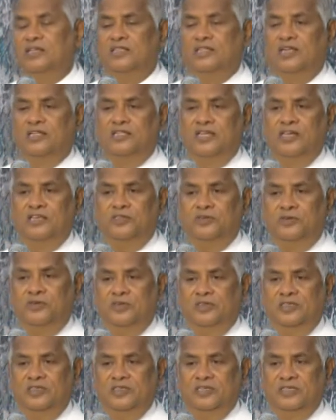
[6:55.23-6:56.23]
that they
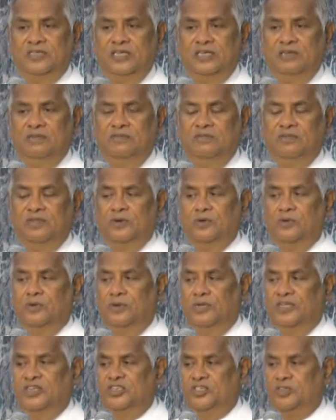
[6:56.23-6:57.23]
should receive the
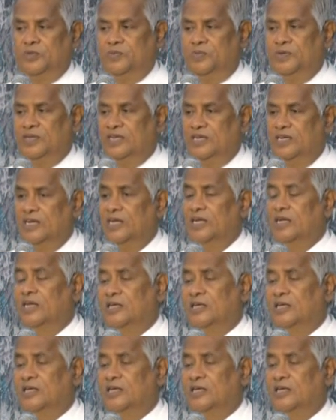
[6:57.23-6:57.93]
Holy Spirit.